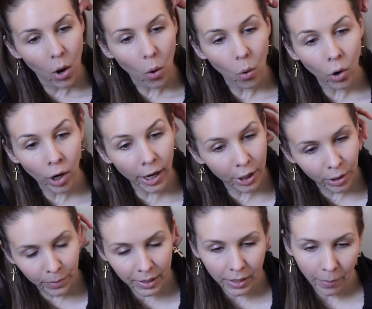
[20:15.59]
Or it
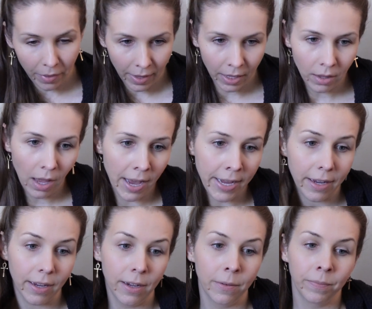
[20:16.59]
could be something
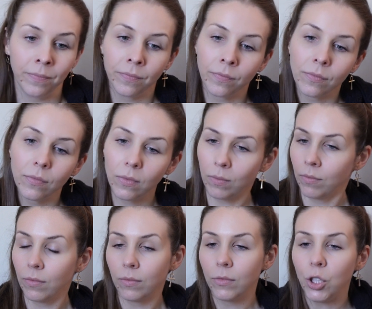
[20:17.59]
like
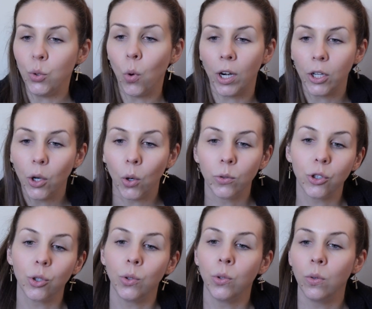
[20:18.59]
you want to go
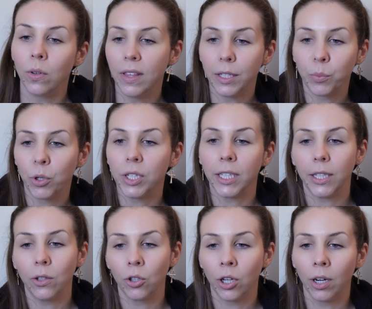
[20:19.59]
to this
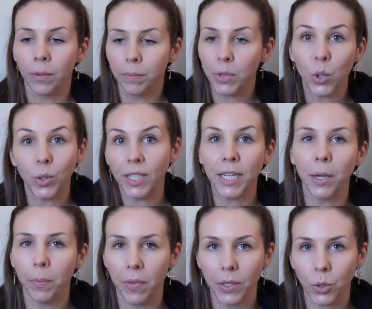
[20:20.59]
particular
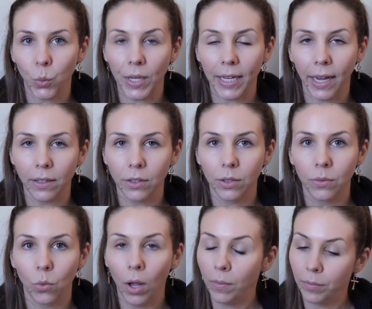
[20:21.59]
museum this weekend.
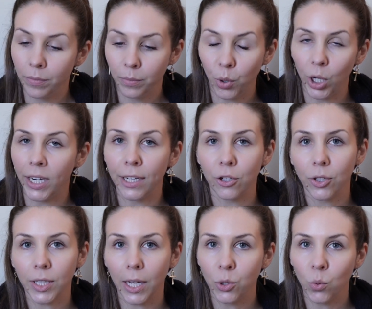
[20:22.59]
Well, put it in your
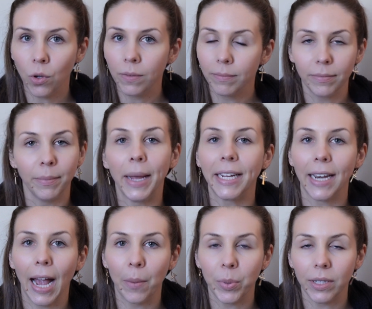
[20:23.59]
schedule, make it
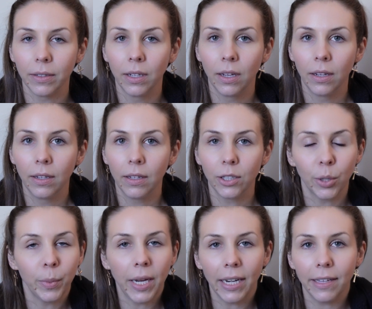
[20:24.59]
happen. It
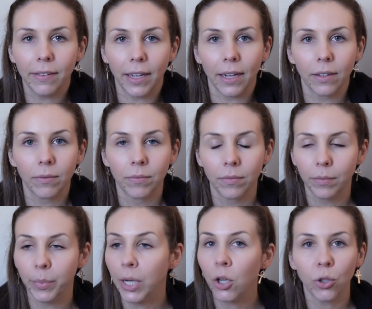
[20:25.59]
could be anything,
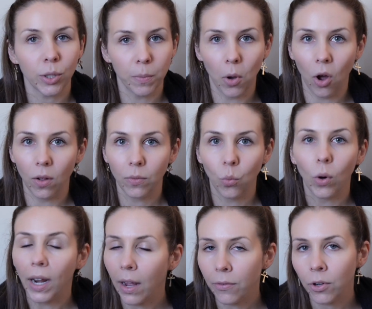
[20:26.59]
big or small,
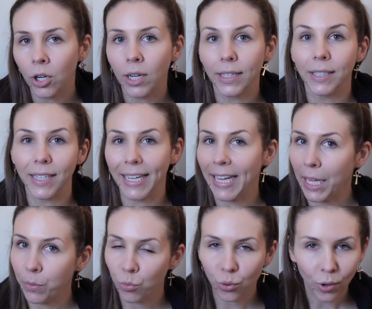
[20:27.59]
whatever is,
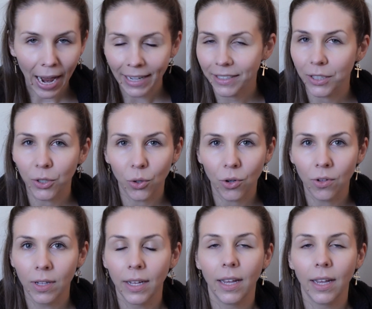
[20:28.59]
again, practical